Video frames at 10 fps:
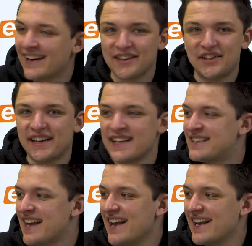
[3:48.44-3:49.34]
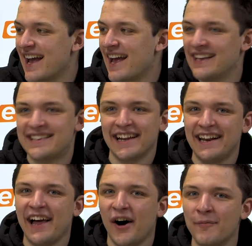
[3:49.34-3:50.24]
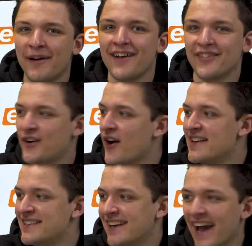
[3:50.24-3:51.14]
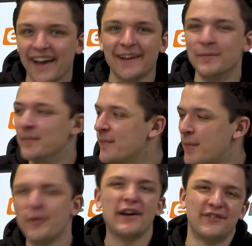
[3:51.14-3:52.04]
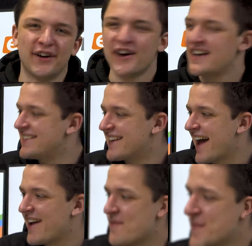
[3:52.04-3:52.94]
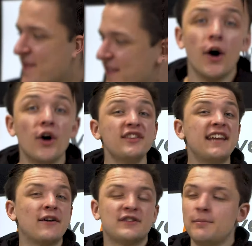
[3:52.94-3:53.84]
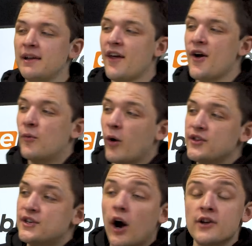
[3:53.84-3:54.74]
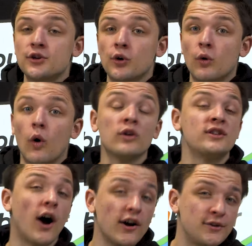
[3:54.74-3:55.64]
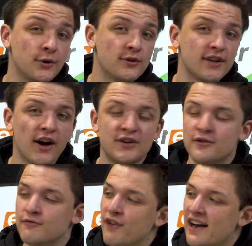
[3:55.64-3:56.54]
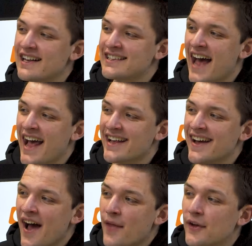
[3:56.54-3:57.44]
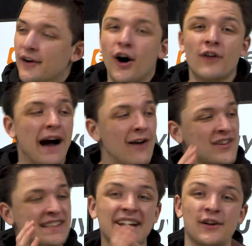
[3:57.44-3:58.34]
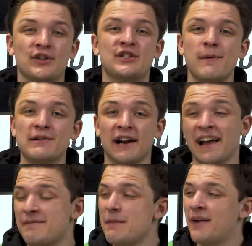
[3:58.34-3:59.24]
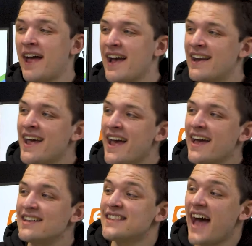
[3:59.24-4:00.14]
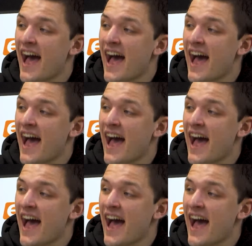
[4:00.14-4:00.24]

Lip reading: And as you can see, it's a little bit of a crazy game, but we love a crazy game. Undoubtedly though, one title, or titles I should really say, that a lot of AlphaSync customers are going to be playing is the